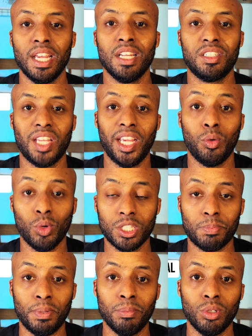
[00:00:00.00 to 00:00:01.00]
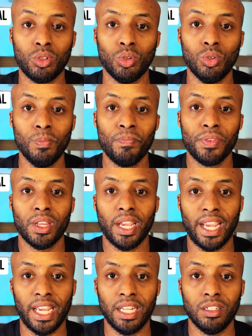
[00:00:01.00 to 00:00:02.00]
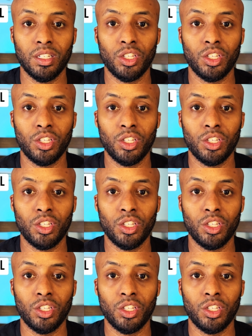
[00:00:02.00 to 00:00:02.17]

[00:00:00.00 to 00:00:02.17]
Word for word: take what's biblical and